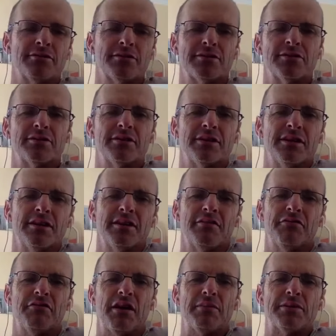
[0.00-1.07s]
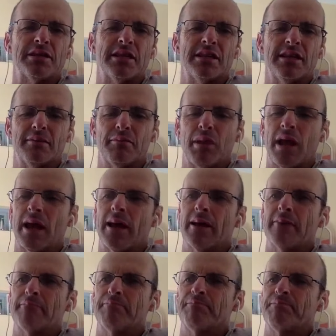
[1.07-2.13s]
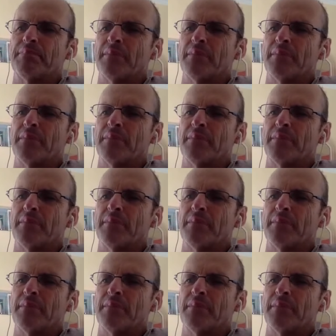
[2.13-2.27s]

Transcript: who's a famous Indian player,